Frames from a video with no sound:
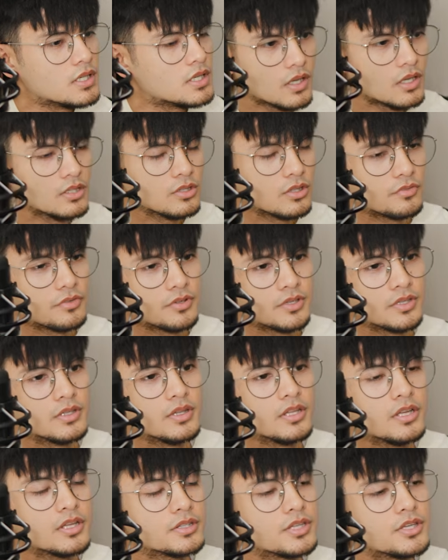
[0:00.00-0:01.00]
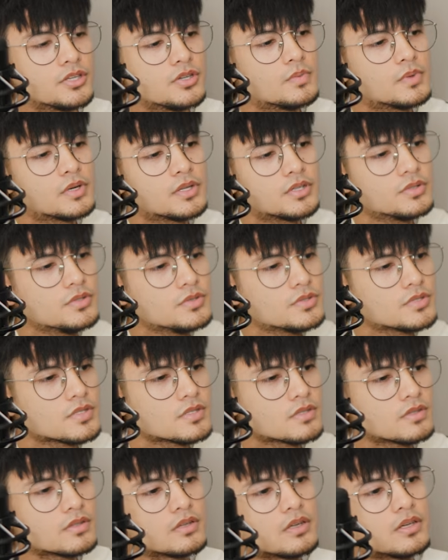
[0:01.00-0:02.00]
and look for the LUT that you want to
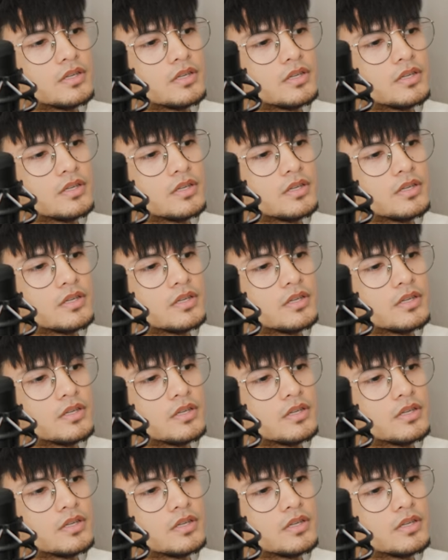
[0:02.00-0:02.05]
use.